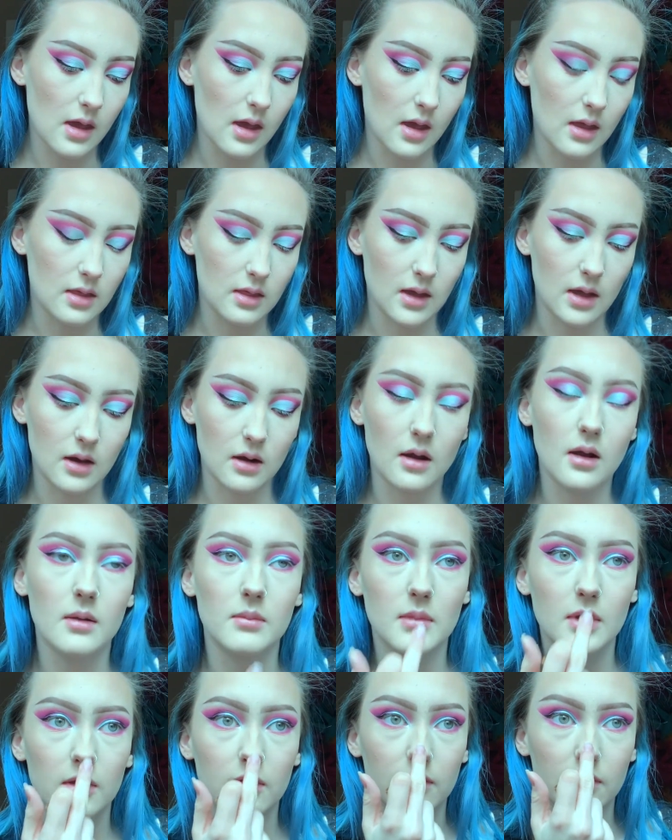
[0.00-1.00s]
and then
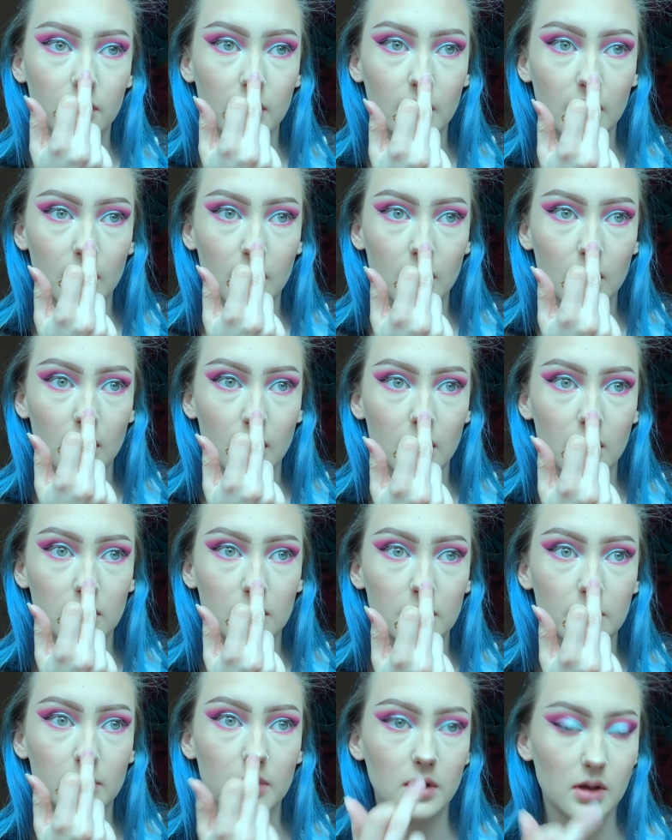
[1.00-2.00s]
on my finger I
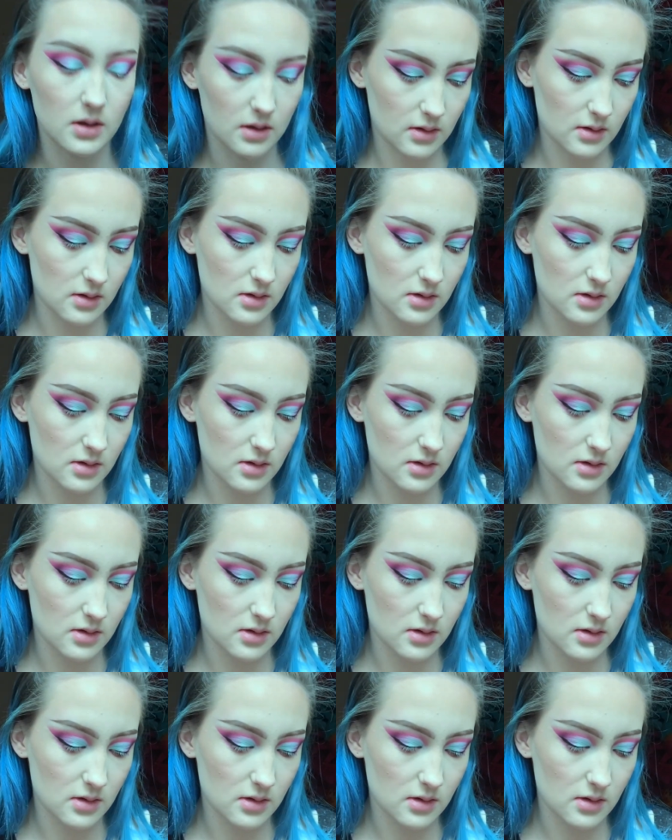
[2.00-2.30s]
just put